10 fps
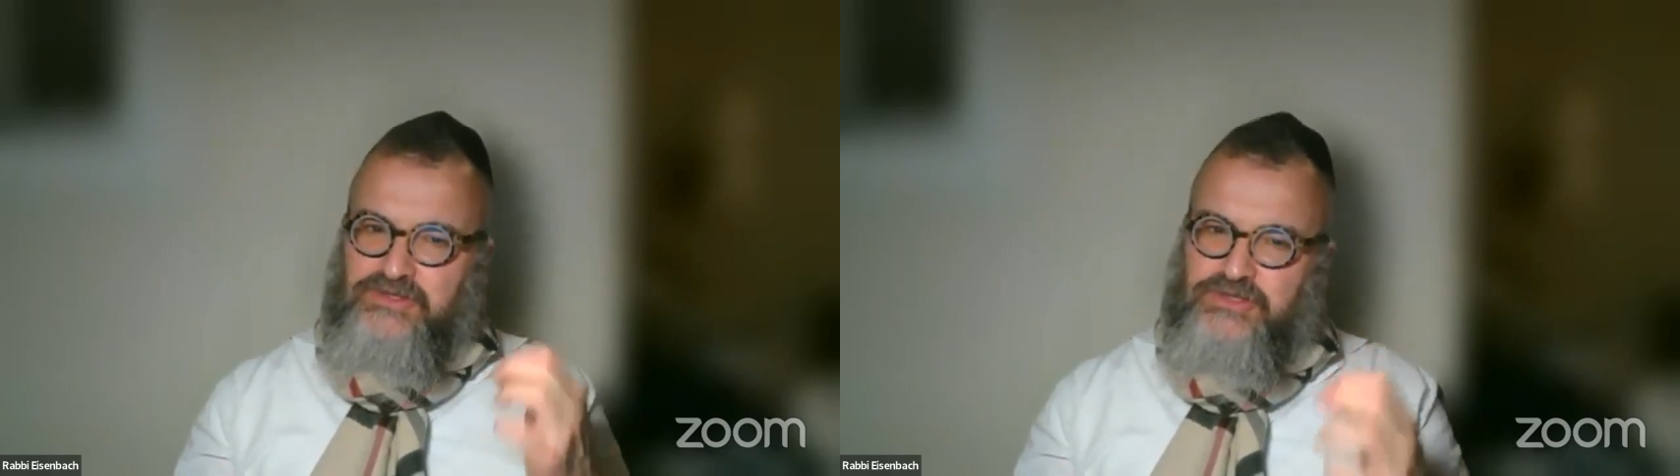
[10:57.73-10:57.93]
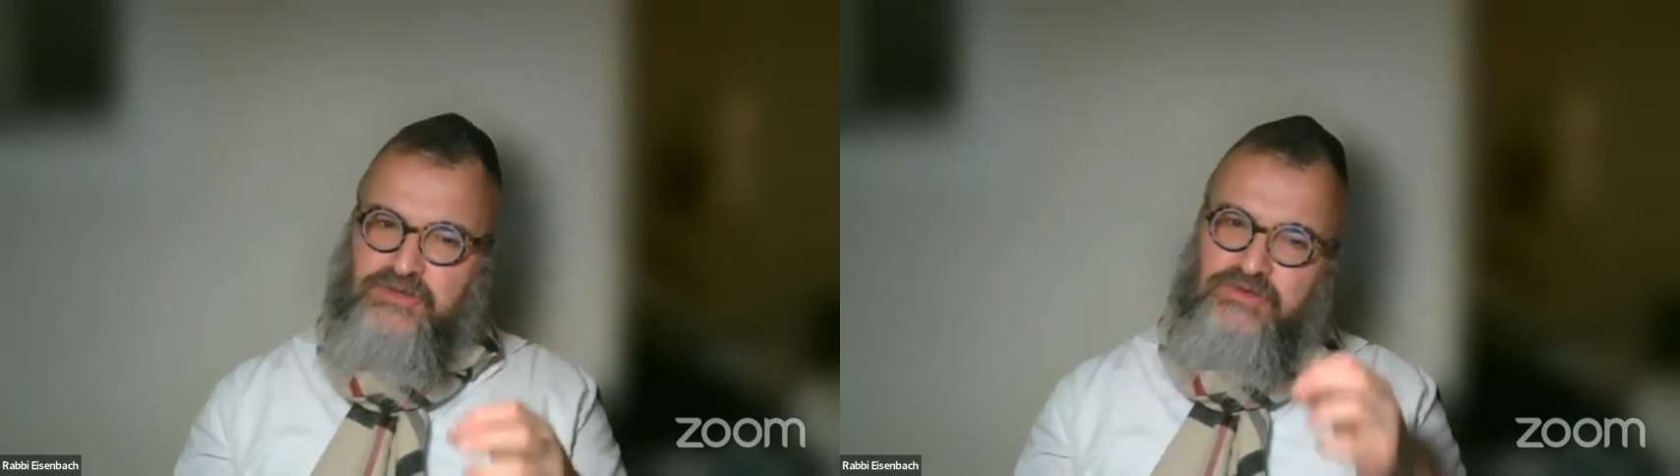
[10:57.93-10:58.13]

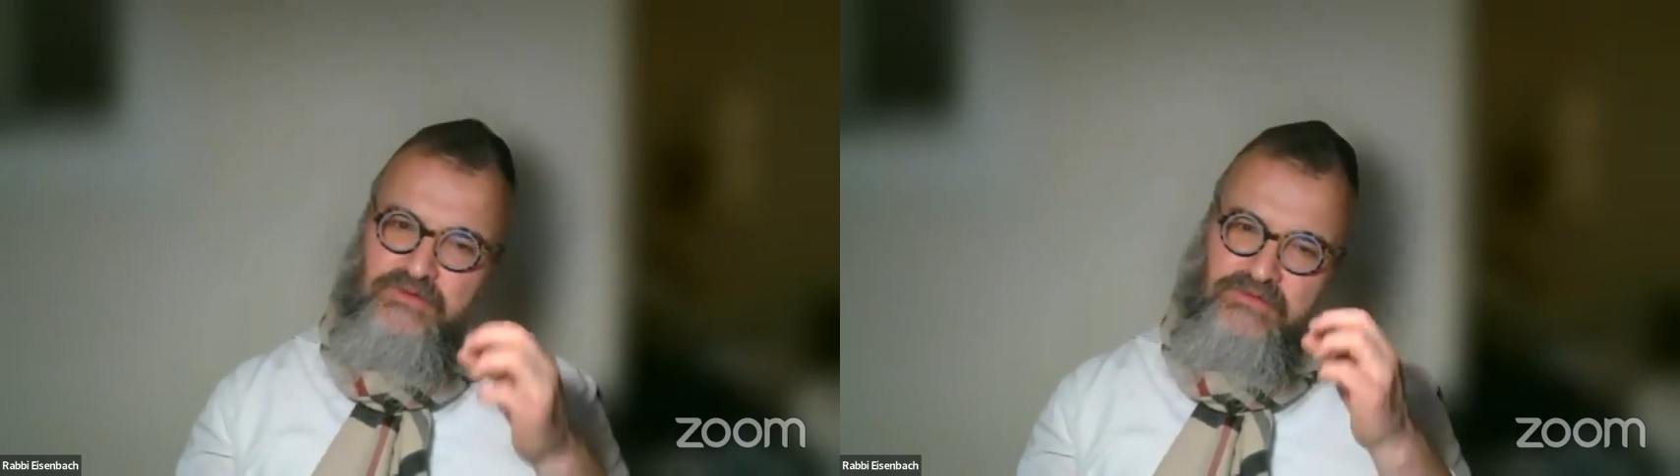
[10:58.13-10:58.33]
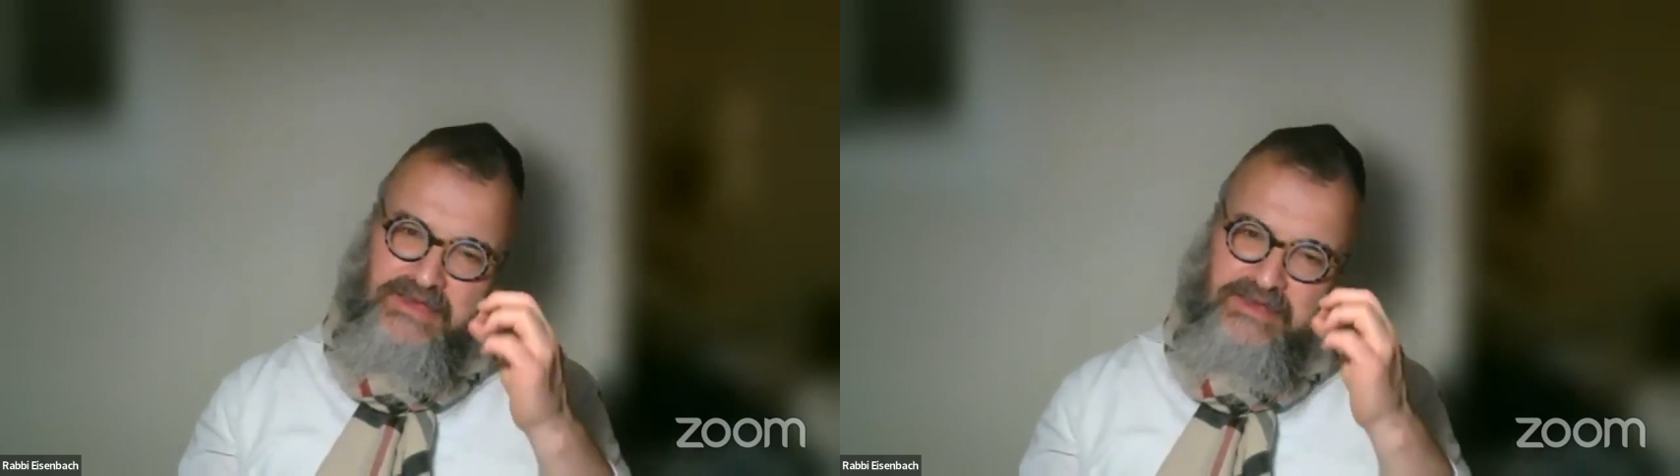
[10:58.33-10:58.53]

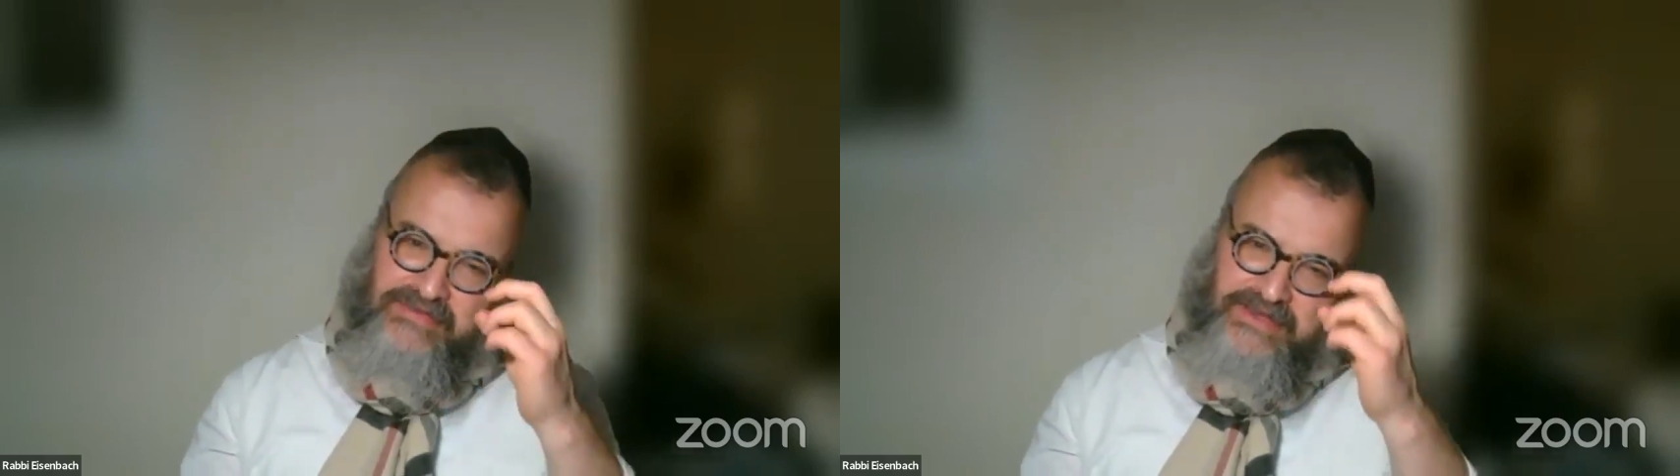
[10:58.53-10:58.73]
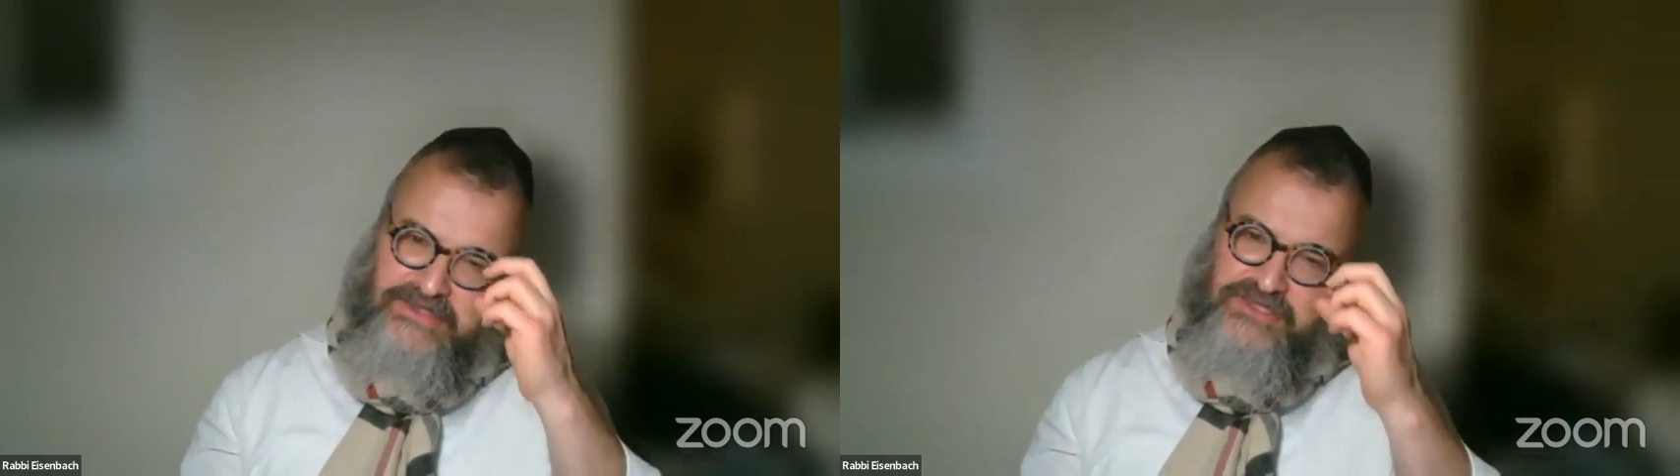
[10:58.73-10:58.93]
to the
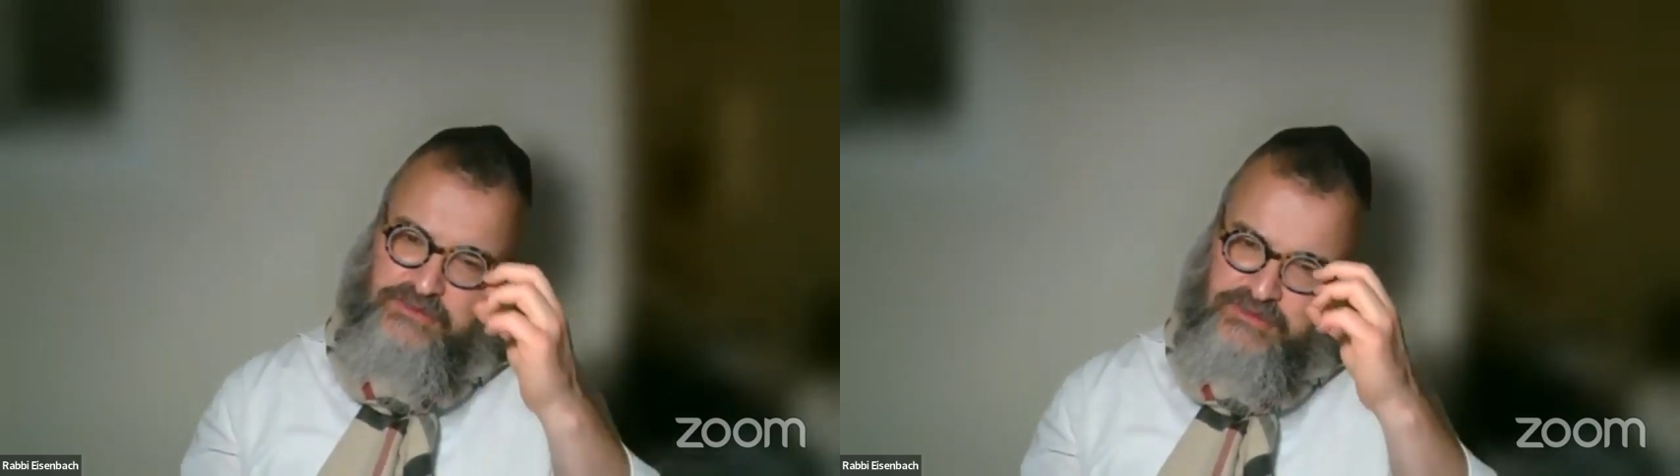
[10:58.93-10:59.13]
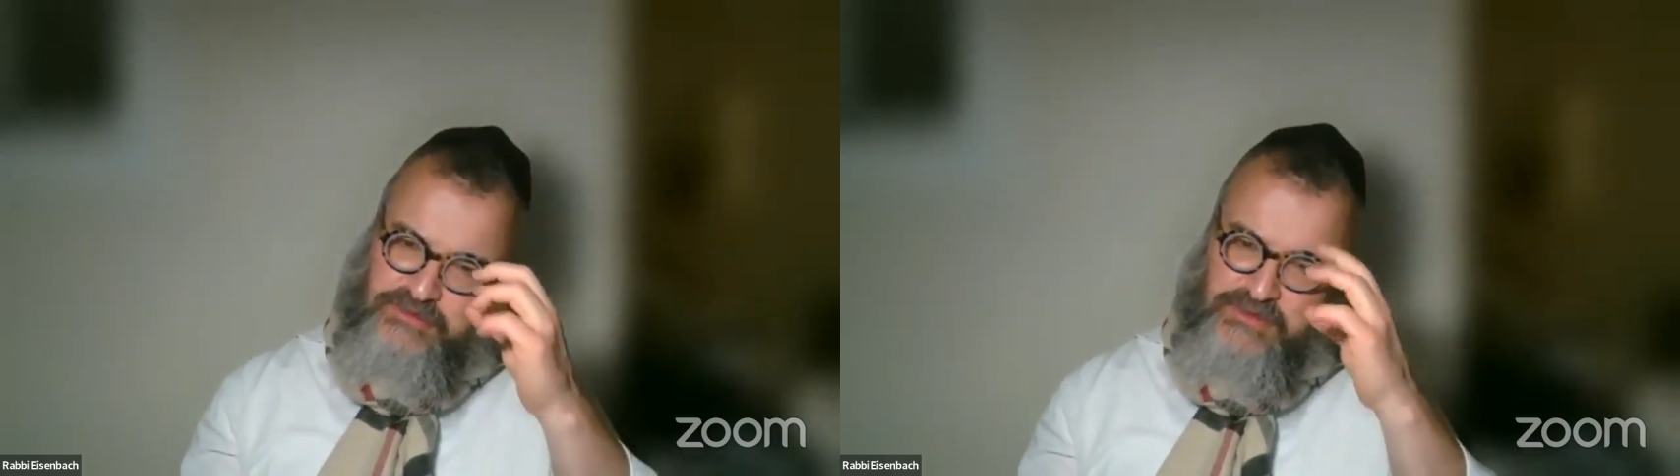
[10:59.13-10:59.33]
authentic Jewish